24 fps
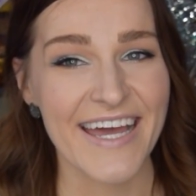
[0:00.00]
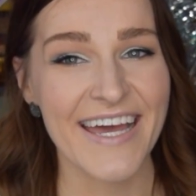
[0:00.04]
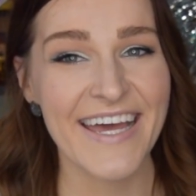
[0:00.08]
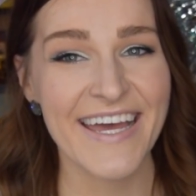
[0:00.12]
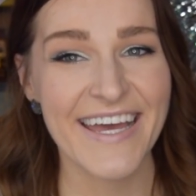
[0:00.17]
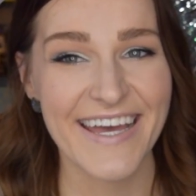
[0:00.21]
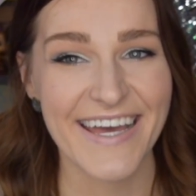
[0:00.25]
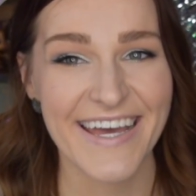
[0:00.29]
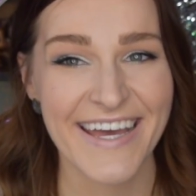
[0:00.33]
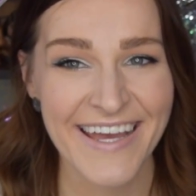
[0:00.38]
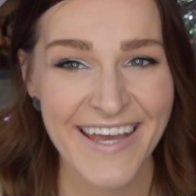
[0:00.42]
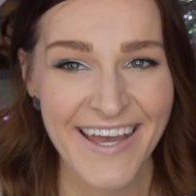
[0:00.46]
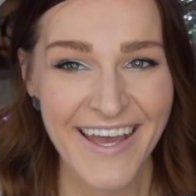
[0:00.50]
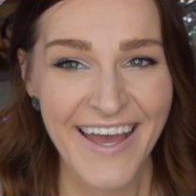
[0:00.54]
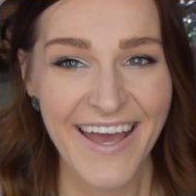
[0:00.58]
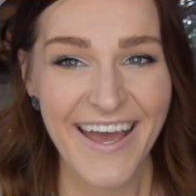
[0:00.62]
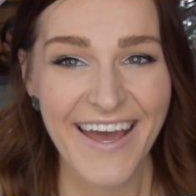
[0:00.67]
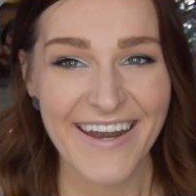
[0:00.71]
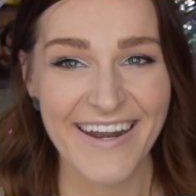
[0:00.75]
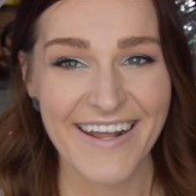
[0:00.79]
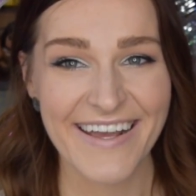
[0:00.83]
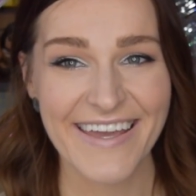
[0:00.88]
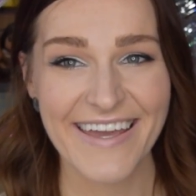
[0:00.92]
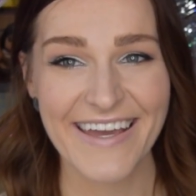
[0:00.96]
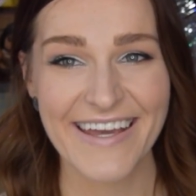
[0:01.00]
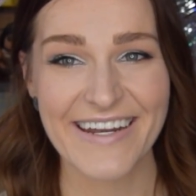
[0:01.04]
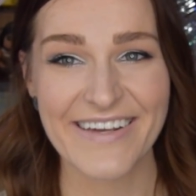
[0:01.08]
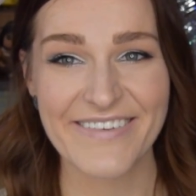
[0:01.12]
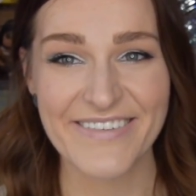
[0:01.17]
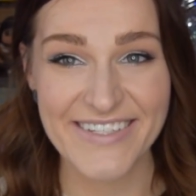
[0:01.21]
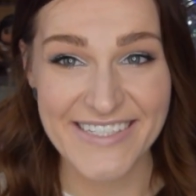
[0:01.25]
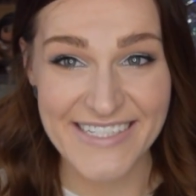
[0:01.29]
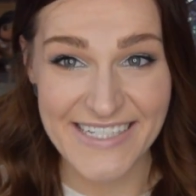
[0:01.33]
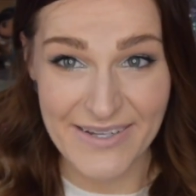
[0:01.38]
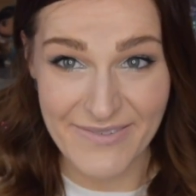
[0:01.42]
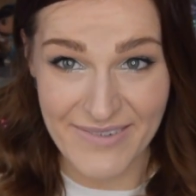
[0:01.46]
I can't
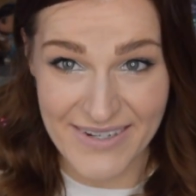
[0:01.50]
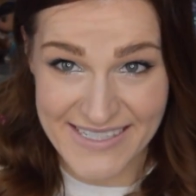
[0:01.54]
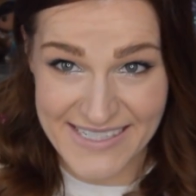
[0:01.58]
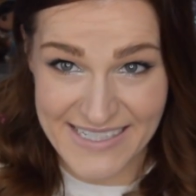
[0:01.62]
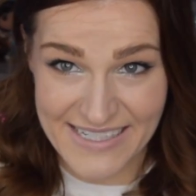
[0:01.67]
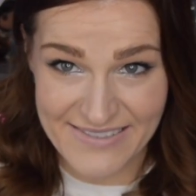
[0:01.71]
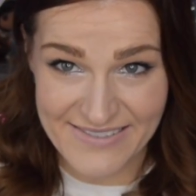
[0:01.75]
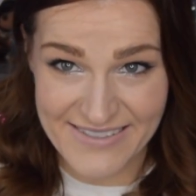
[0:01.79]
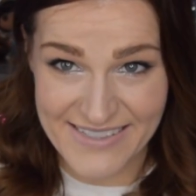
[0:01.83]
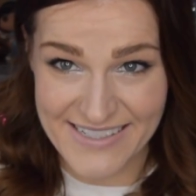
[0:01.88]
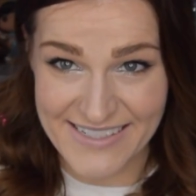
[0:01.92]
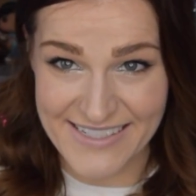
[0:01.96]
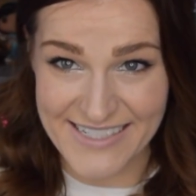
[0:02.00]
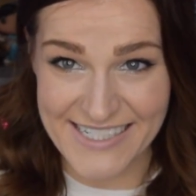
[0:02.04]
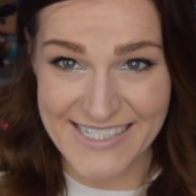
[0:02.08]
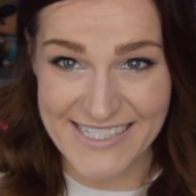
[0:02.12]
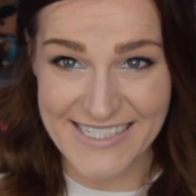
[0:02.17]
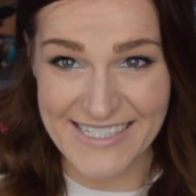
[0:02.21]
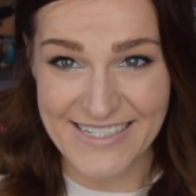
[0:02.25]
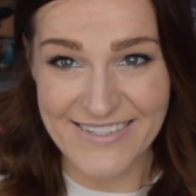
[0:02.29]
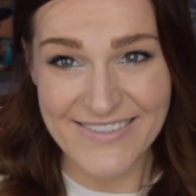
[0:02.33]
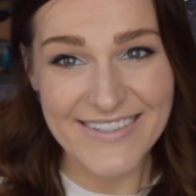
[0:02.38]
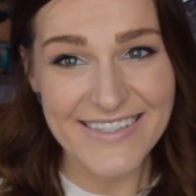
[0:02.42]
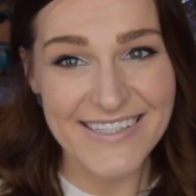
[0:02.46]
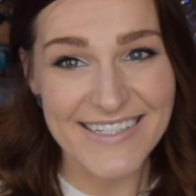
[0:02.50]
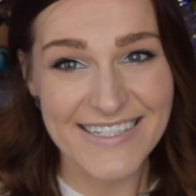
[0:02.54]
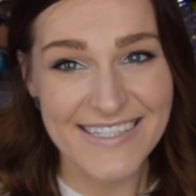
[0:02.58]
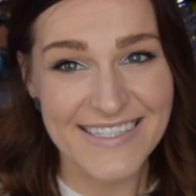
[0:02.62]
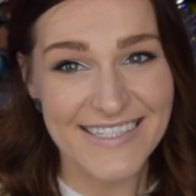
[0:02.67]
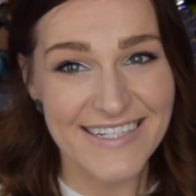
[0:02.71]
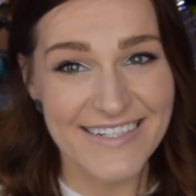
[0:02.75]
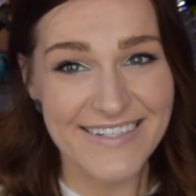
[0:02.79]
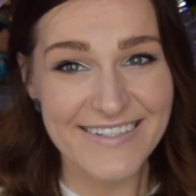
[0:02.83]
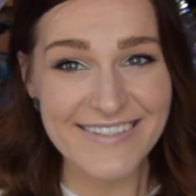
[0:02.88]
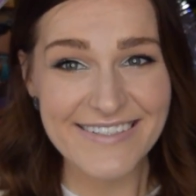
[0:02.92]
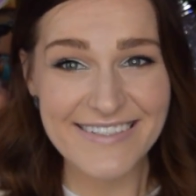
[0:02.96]
even take myself seriously with these
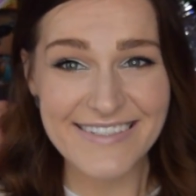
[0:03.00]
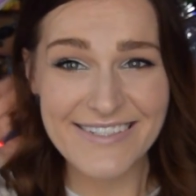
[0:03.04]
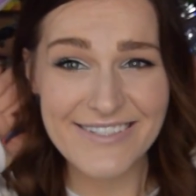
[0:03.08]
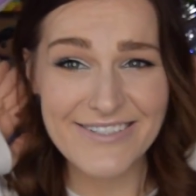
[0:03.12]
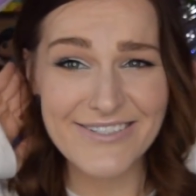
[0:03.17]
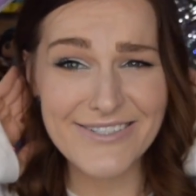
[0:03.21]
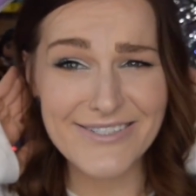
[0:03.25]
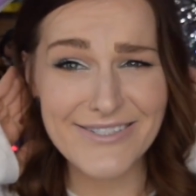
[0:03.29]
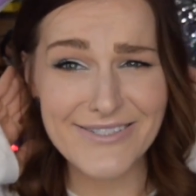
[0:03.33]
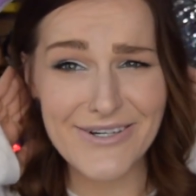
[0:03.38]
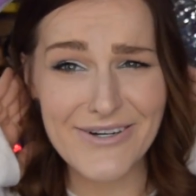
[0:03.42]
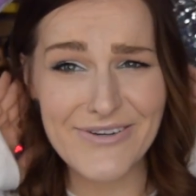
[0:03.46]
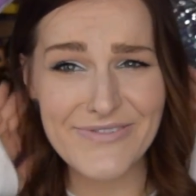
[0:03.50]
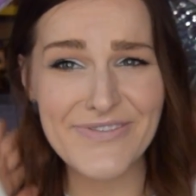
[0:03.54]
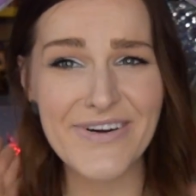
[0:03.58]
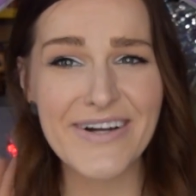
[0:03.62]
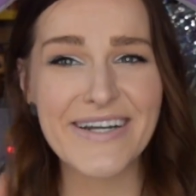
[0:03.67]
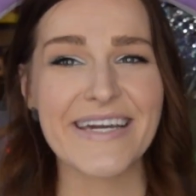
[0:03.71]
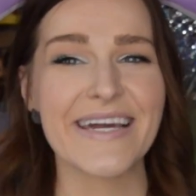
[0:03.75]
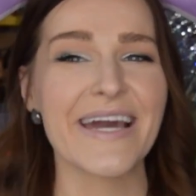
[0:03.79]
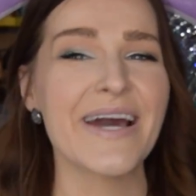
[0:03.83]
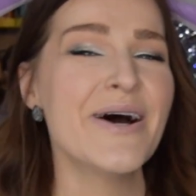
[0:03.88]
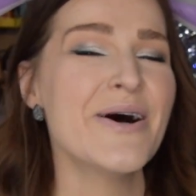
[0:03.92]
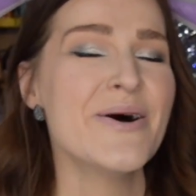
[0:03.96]
ears. They're so funny.